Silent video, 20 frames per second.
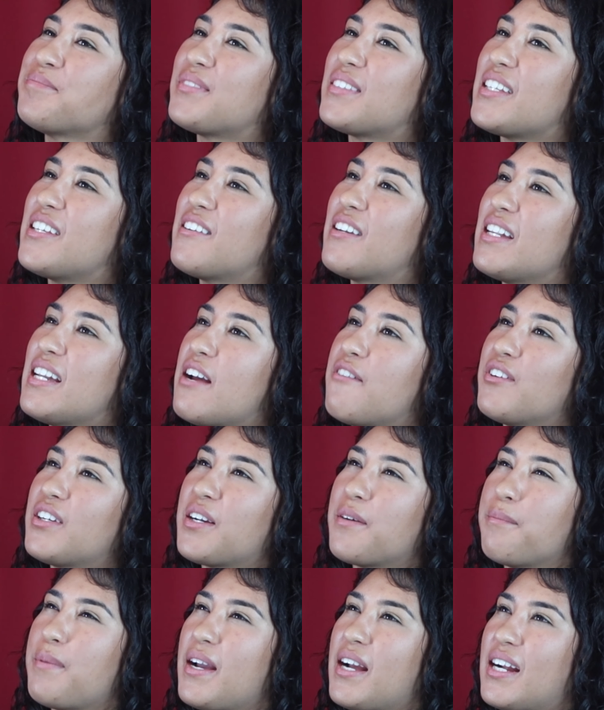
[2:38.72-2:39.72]
you can never
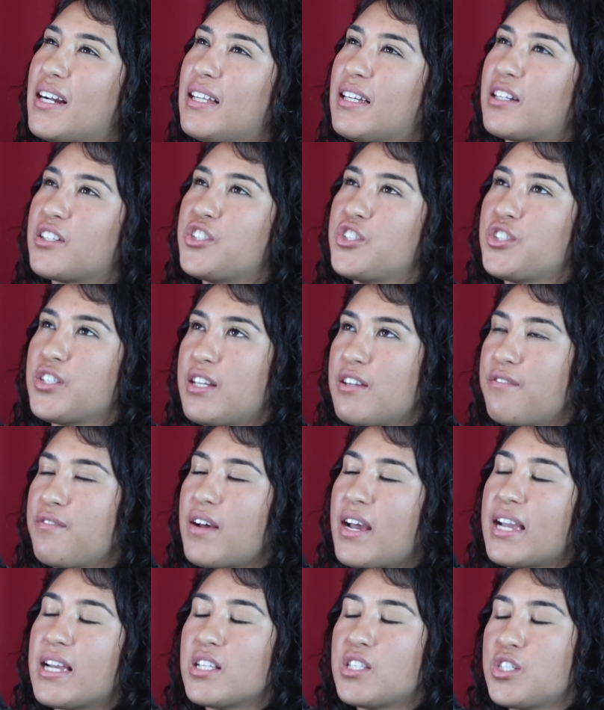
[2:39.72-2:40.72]
compare like a street
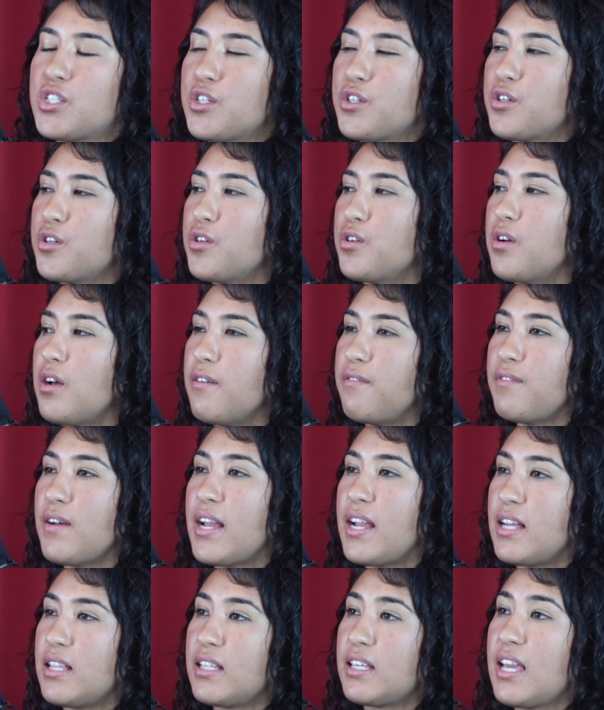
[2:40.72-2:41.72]
fight to a
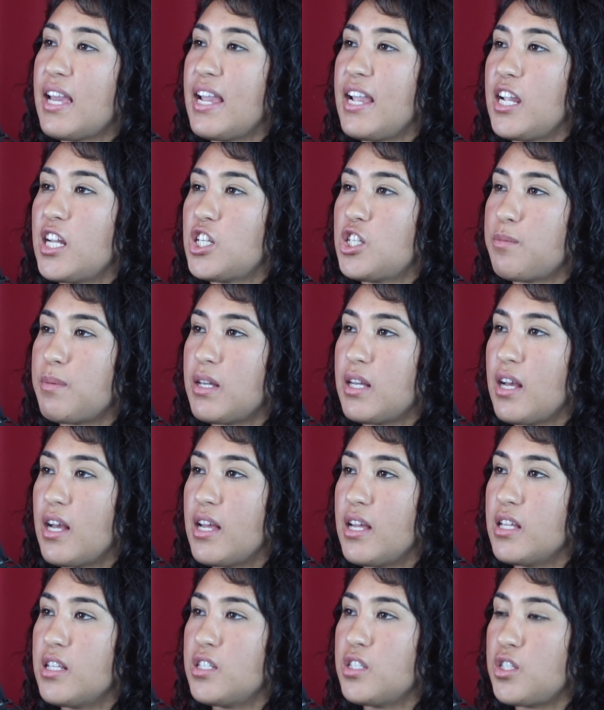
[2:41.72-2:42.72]
fight in the cage
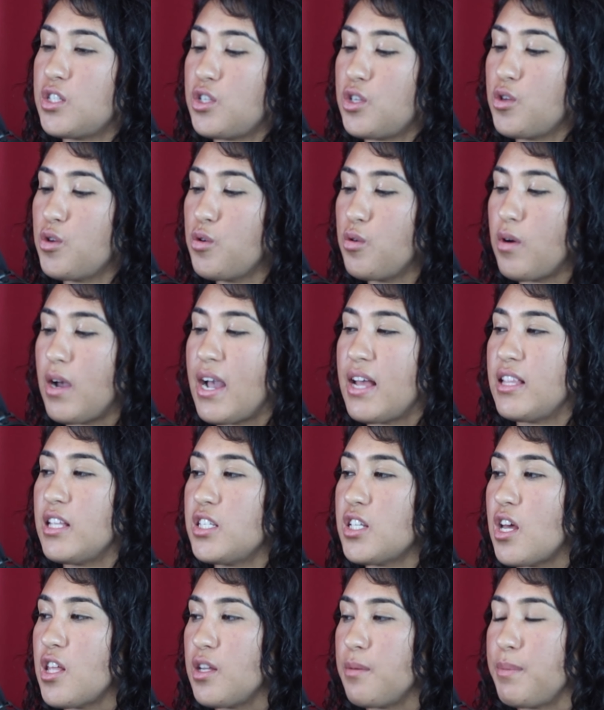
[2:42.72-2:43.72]
because you and
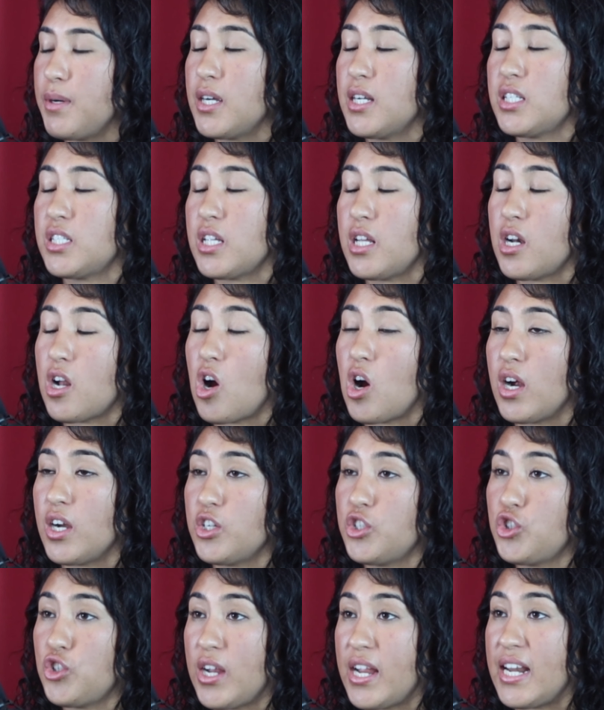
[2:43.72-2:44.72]
this other person are
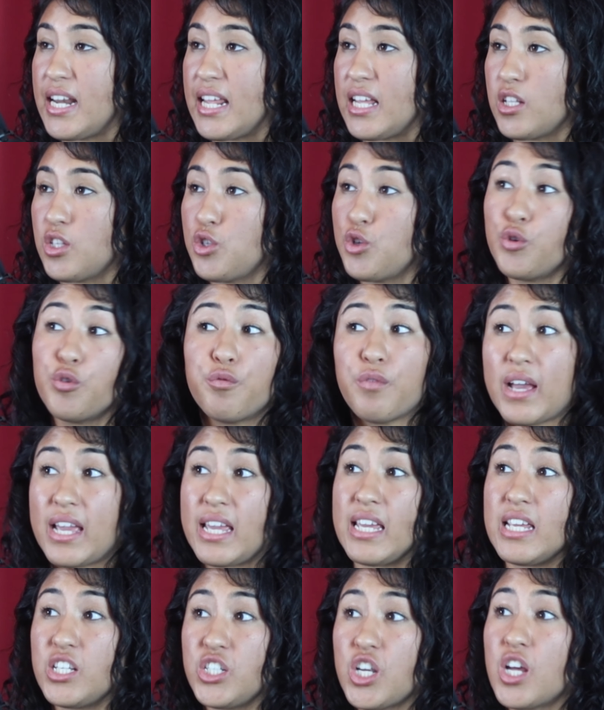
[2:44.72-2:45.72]
training to fight
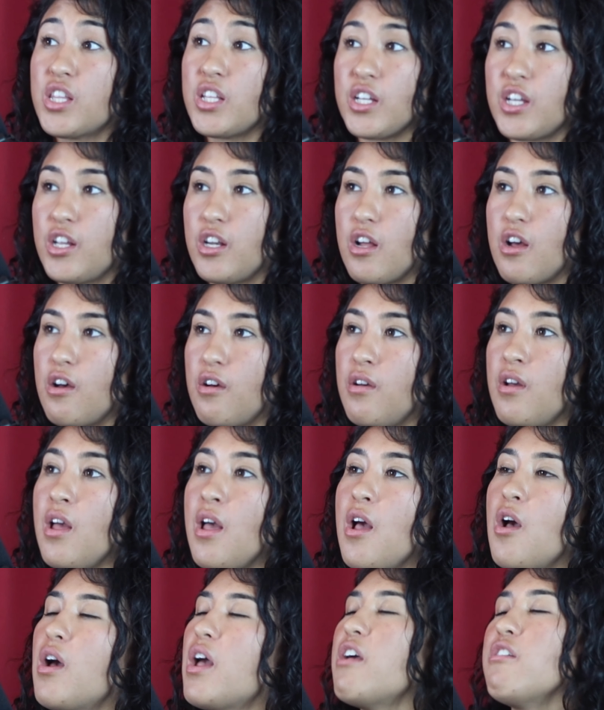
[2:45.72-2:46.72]
each other,
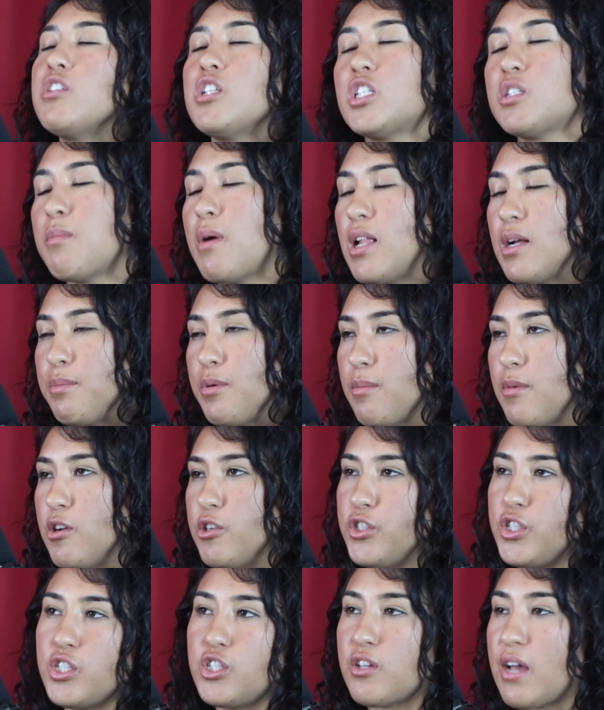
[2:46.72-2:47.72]
It was a smaller
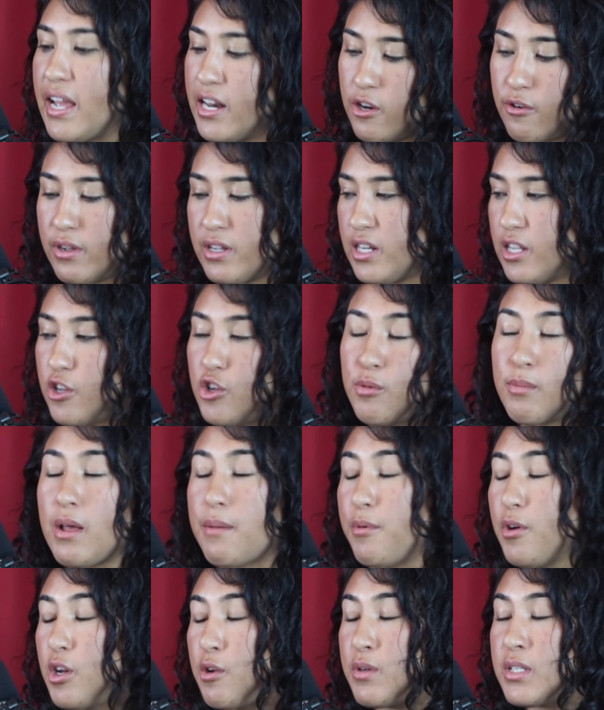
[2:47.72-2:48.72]
promotion, so I had no idea who my
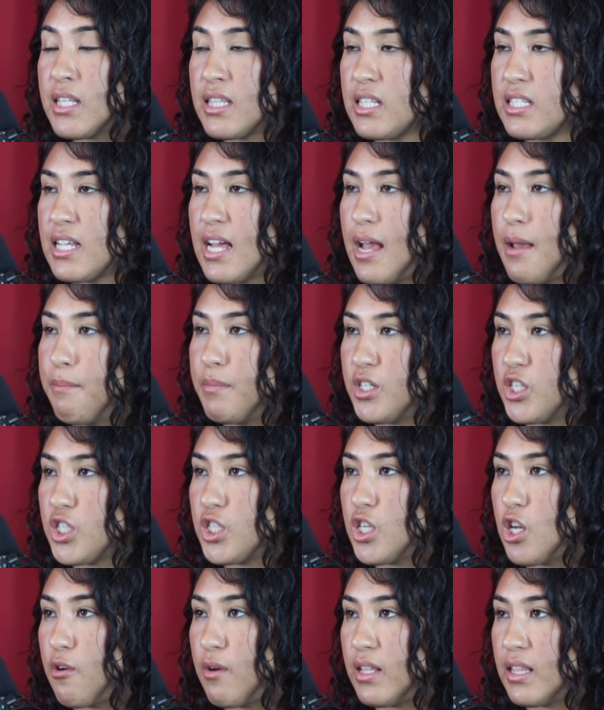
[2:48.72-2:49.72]
opponent was at the time, but
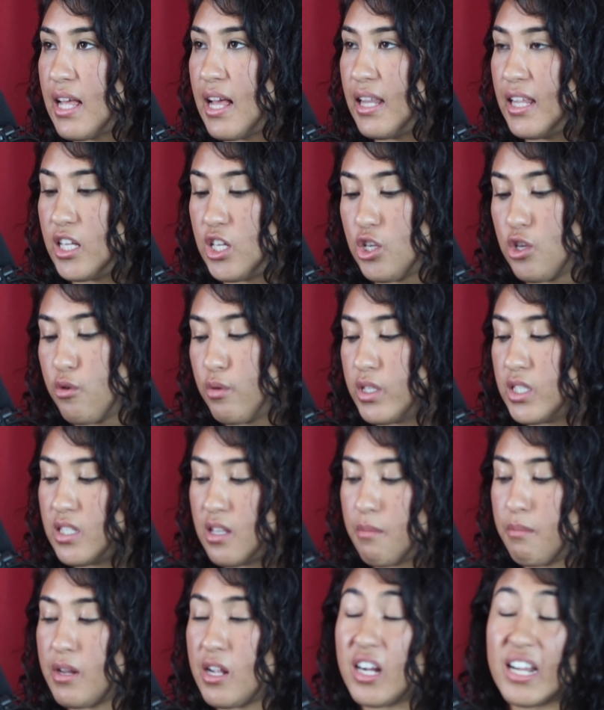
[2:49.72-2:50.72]
just knowing that like you and
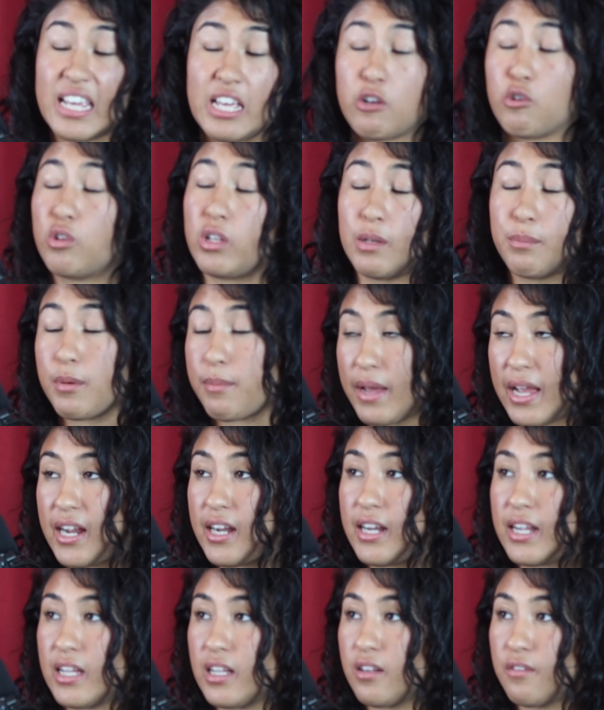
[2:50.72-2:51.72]
somebody are equally
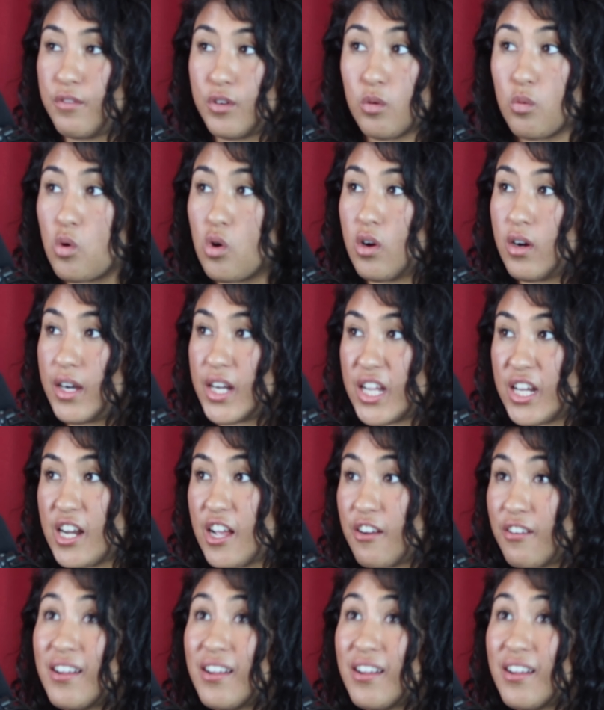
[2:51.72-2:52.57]
preparing for war, It's